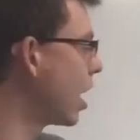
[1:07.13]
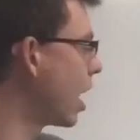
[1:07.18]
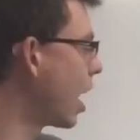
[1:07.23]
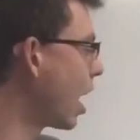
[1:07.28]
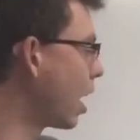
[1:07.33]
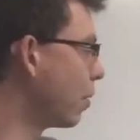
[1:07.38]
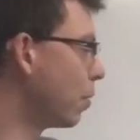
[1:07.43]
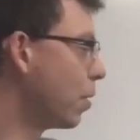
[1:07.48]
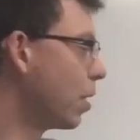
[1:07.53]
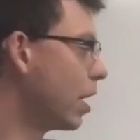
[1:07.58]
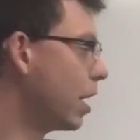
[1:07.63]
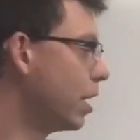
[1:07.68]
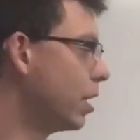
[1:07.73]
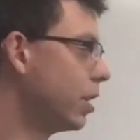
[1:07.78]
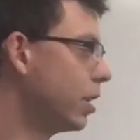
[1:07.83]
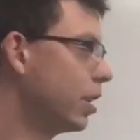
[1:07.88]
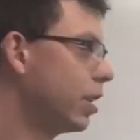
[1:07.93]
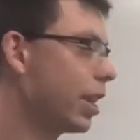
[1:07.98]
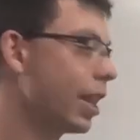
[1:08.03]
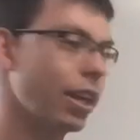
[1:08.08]
And
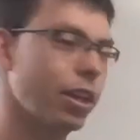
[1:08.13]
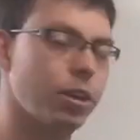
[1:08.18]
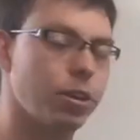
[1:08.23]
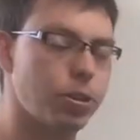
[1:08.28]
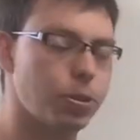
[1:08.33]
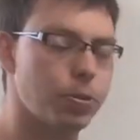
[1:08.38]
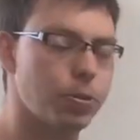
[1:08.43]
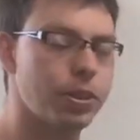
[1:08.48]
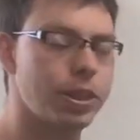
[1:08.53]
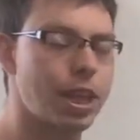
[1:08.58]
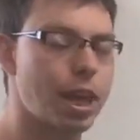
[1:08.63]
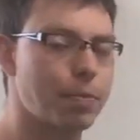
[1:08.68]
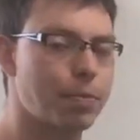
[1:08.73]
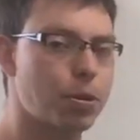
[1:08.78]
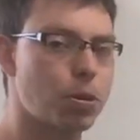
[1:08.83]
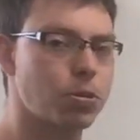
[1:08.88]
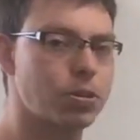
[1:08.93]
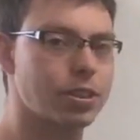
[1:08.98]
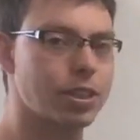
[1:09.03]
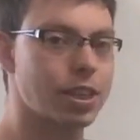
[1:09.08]
in doing that
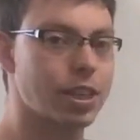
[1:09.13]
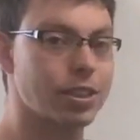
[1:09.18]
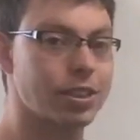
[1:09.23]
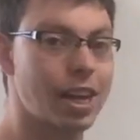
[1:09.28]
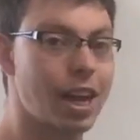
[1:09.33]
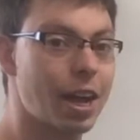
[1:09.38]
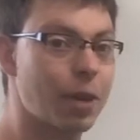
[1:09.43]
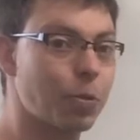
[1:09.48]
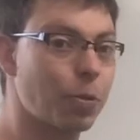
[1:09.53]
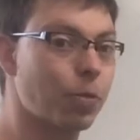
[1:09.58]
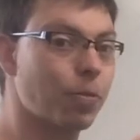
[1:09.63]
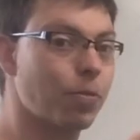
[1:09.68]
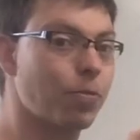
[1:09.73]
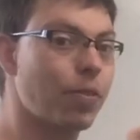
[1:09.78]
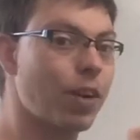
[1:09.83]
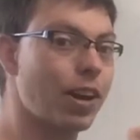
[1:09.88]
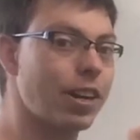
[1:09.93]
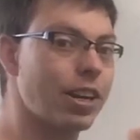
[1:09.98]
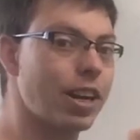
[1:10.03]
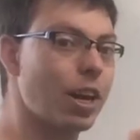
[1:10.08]
process, I will
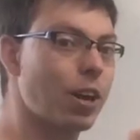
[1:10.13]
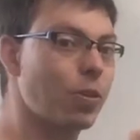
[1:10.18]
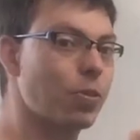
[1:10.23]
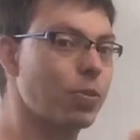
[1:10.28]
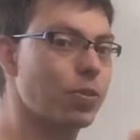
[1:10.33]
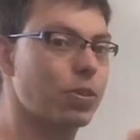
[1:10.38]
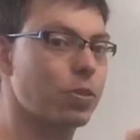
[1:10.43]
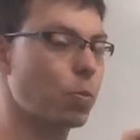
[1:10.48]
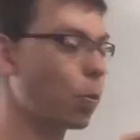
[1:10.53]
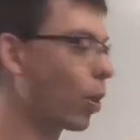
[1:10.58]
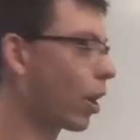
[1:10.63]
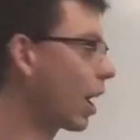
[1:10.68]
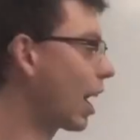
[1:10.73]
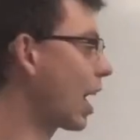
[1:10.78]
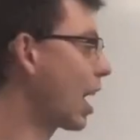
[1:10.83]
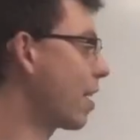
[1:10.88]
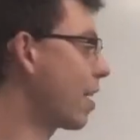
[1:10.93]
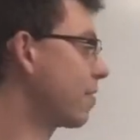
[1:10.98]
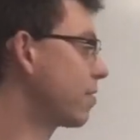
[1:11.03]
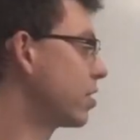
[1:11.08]
find out what I
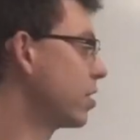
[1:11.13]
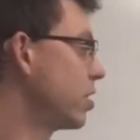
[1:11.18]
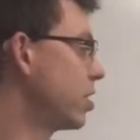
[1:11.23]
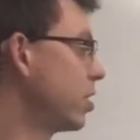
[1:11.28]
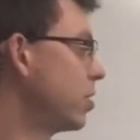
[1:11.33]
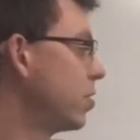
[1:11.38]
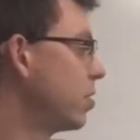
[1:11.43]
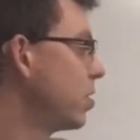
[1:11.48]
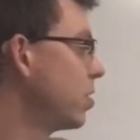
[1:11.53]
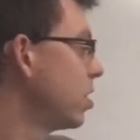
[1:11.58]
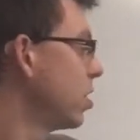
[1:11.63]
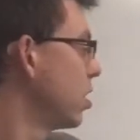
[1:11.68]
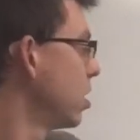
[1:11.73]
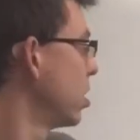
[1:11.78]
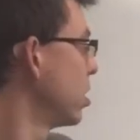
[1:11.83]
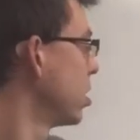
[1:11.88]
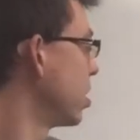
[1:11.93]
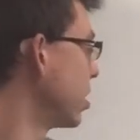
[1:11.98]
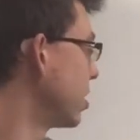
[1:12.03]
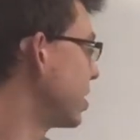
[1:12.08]
have to do
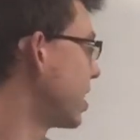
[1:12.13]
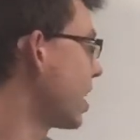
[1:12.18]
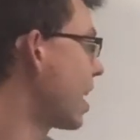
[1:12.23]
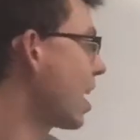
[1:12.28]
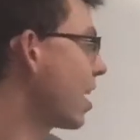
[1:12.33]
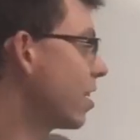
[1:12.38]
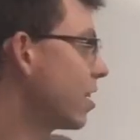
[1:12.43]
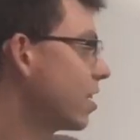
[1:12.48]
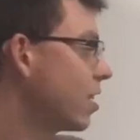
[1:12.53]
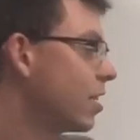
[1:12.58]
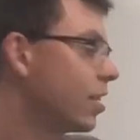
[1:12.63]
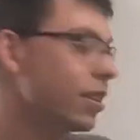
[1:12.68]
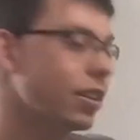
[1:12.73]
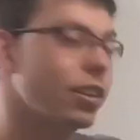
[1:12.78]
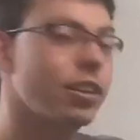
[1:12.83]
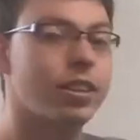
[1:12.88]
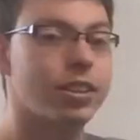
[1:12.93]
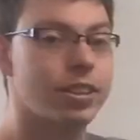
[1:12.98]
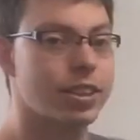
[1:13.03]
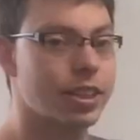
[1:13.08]
to 10
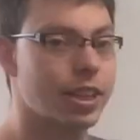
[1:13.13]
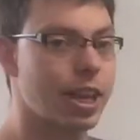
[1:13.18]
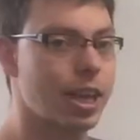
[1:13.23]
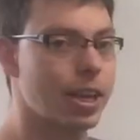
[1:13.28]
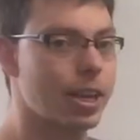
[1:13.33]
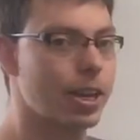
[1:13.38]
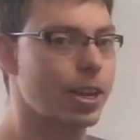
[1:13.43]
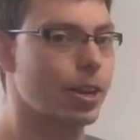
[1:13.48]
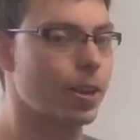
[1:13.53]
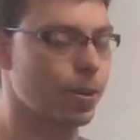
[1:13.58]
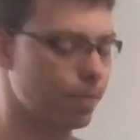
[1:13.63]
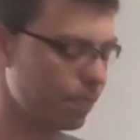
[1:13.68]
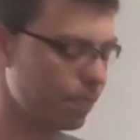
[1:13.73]
to get here.